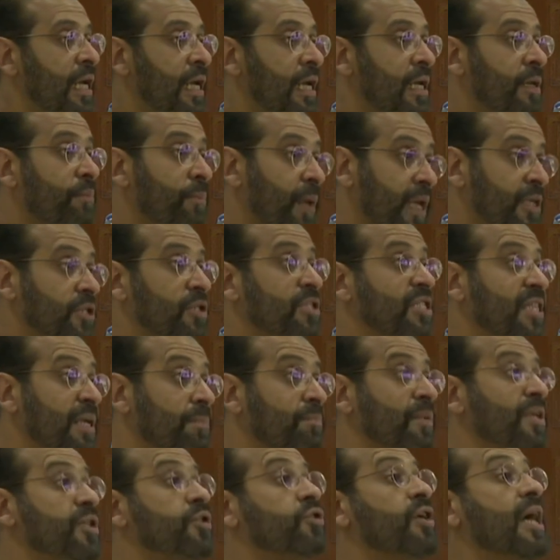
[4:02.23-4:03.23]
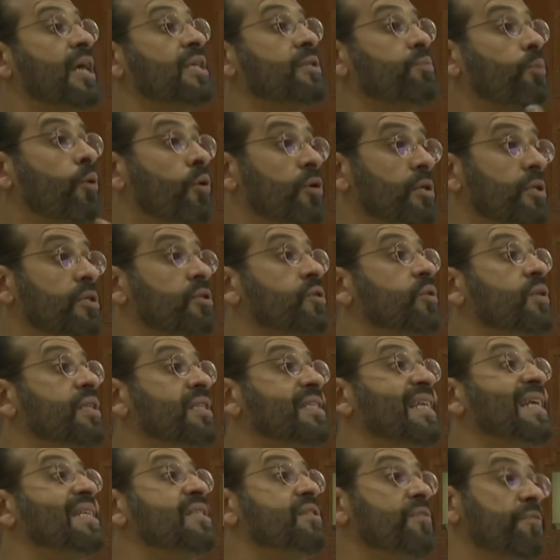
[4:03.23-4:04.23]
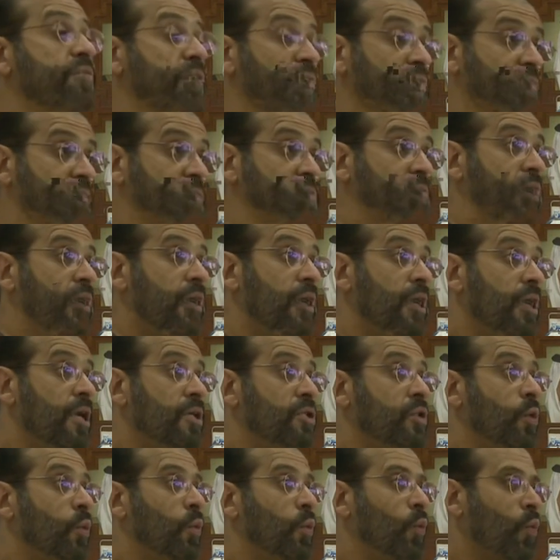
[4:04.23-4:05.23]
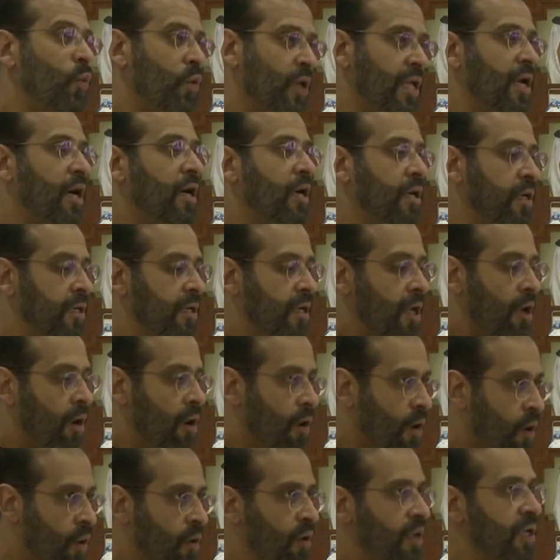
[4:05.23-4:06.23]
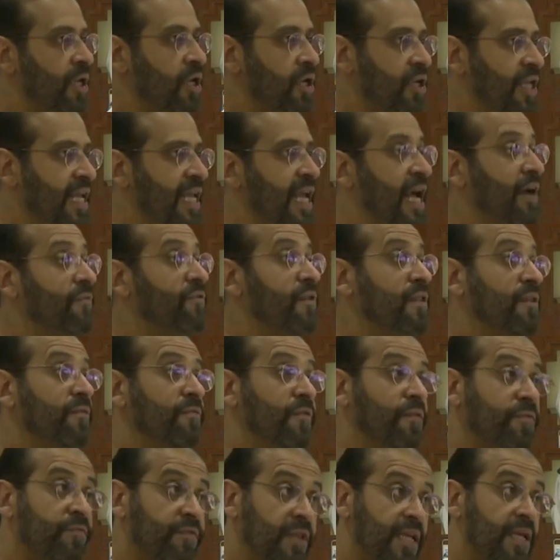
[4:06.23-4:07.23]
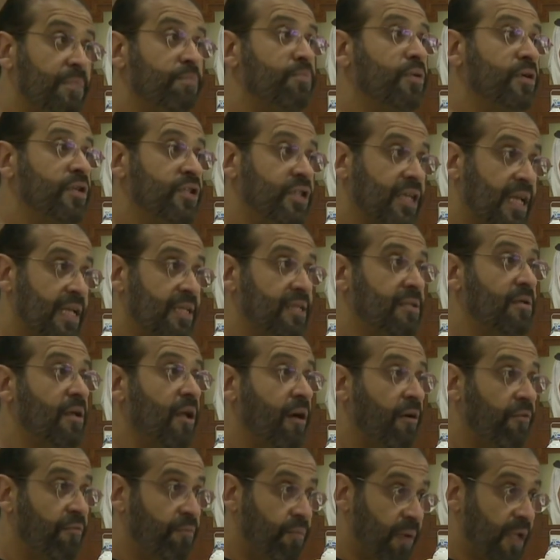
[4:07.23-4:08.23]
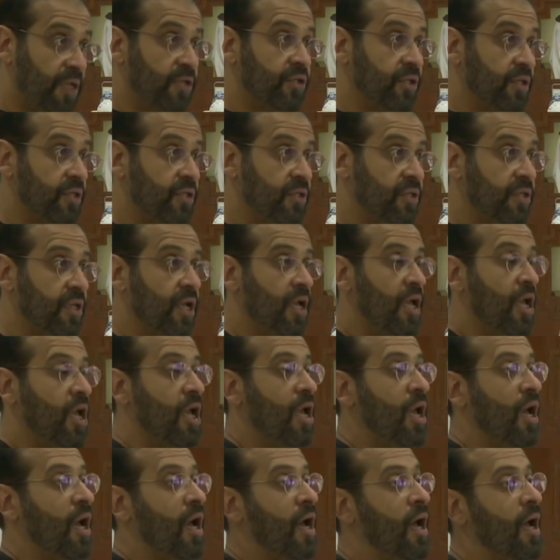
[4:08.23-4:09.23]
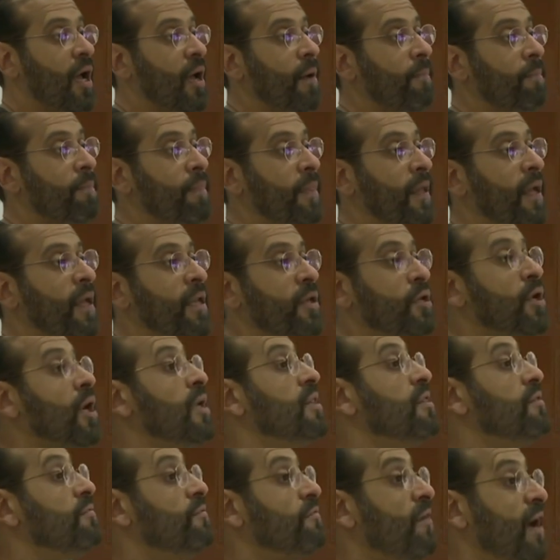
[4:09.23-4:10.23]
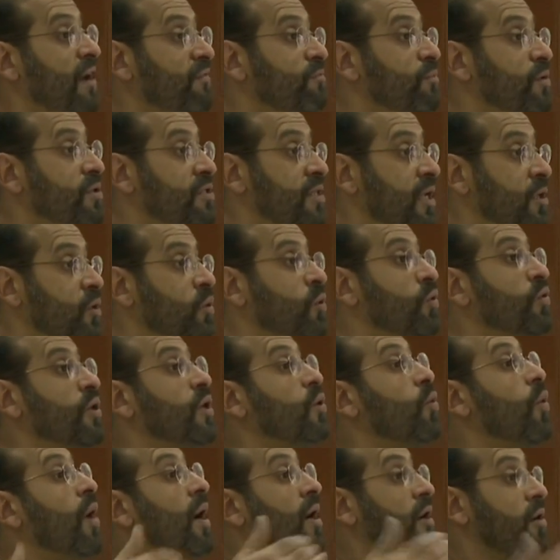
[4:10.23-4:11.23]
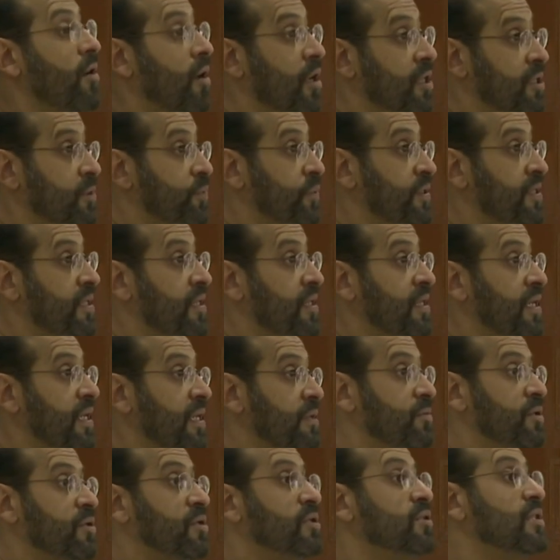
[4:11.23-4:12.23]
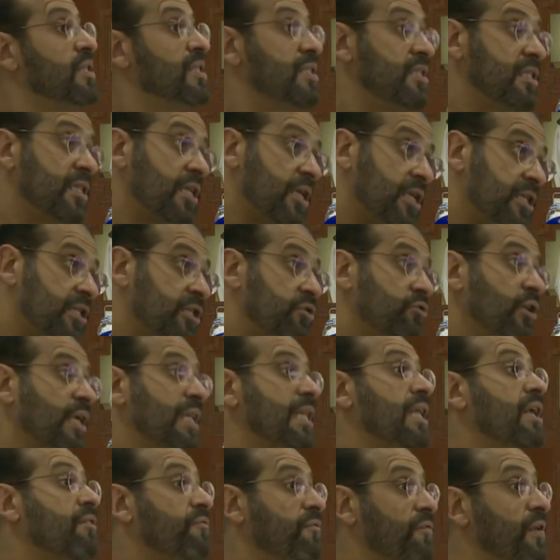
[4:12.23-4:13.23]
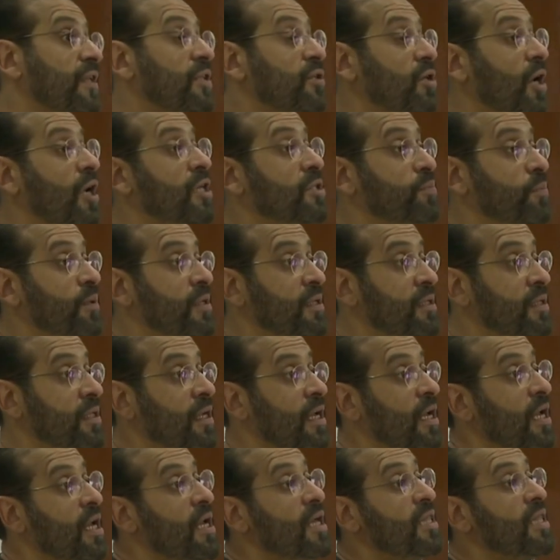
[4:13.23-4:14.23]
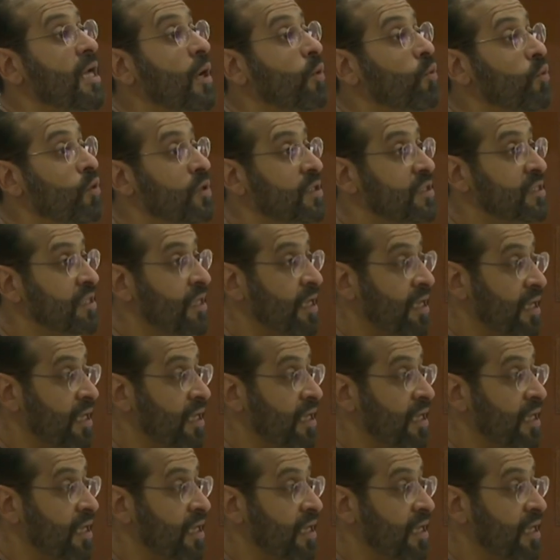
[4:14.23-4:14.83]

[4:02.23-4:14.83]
patients can be transported to intensive care. So we are only looking after the 15% of patients and not the 5% who require hospital admissions. This is strictly a field hospital that was